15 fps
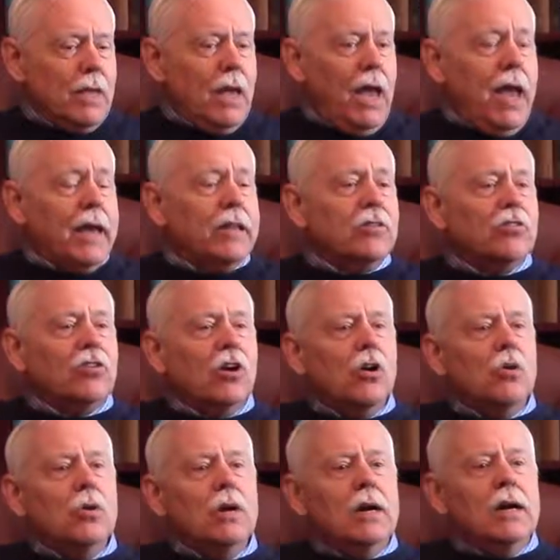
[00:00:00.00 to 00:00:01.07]
And
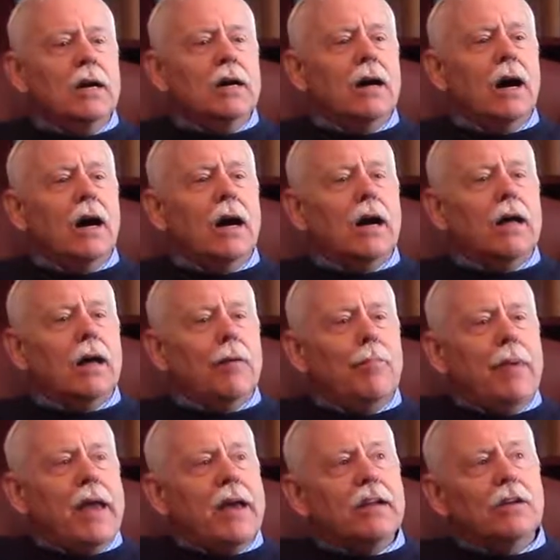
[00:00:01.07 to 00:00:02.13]
so a
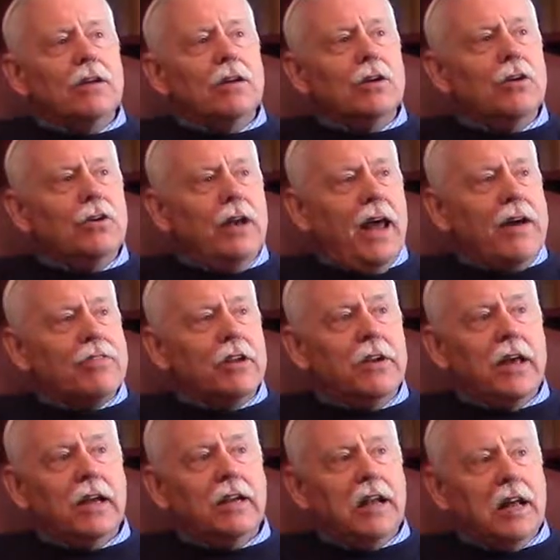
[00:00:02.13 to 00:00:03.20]
man could have the
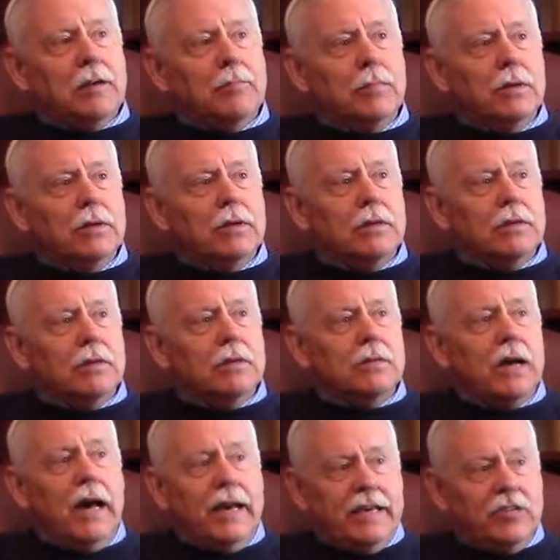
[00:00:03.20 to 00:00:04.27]
nickname
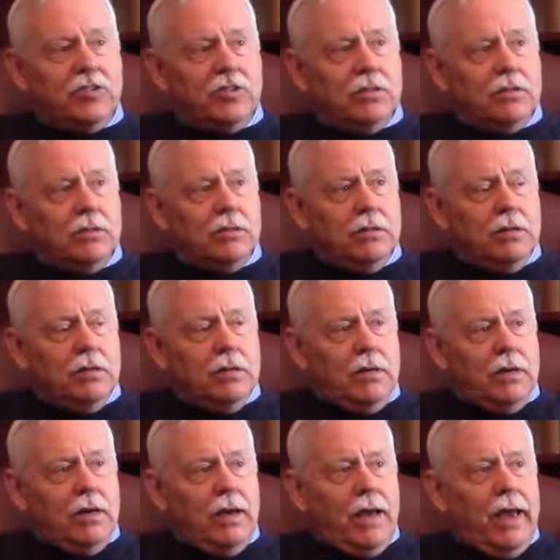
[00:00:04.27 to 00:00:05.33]
Thijs,
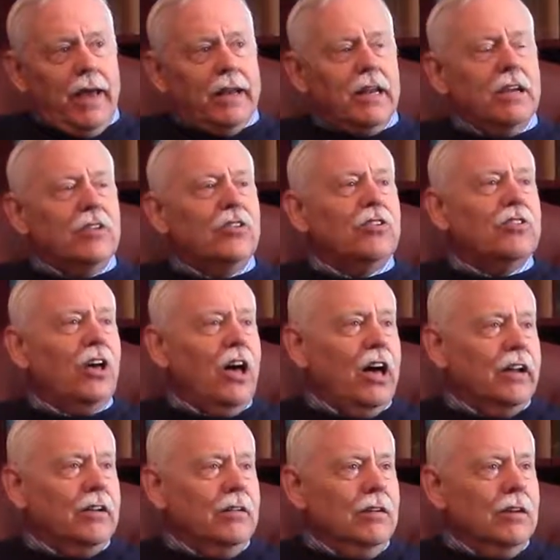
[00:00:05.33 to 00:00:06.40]
and his
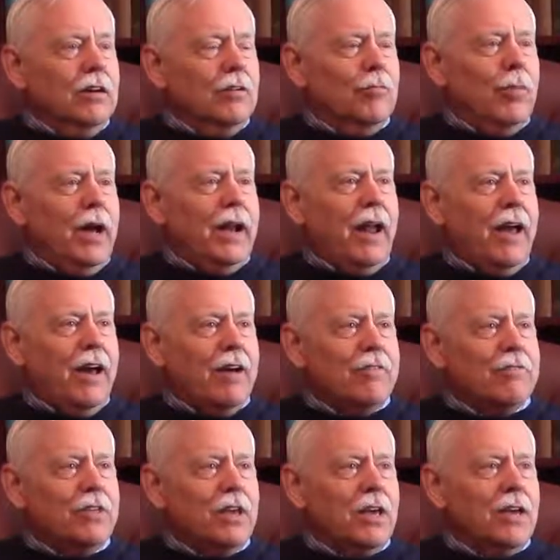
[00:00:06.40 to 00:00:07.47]
son might
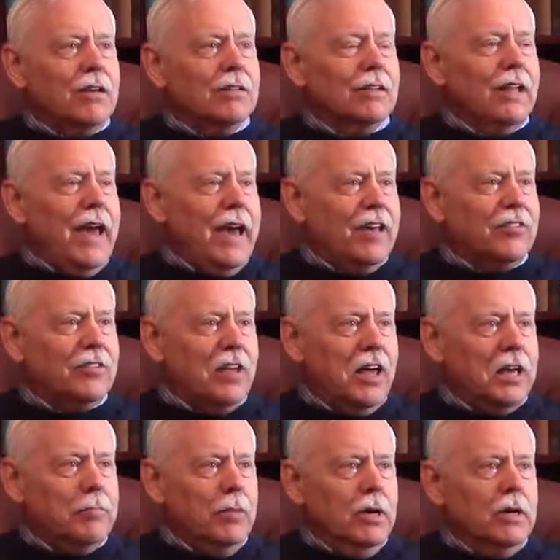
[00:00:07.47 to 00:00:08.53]
have the last
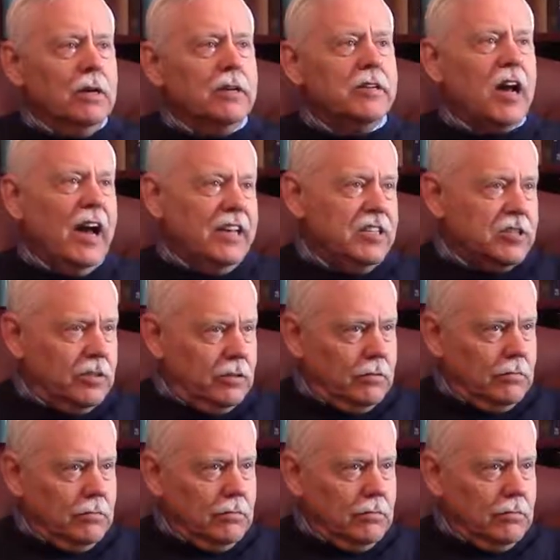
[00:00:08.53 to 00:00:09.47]
name Tyson.